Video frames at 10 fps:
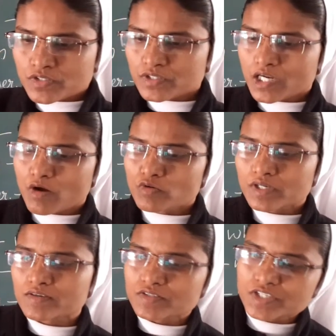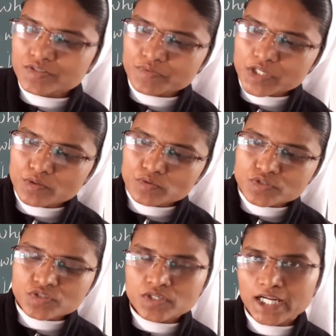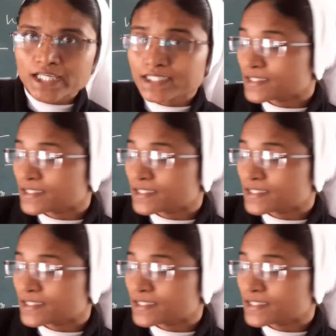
So noun clauses we use to write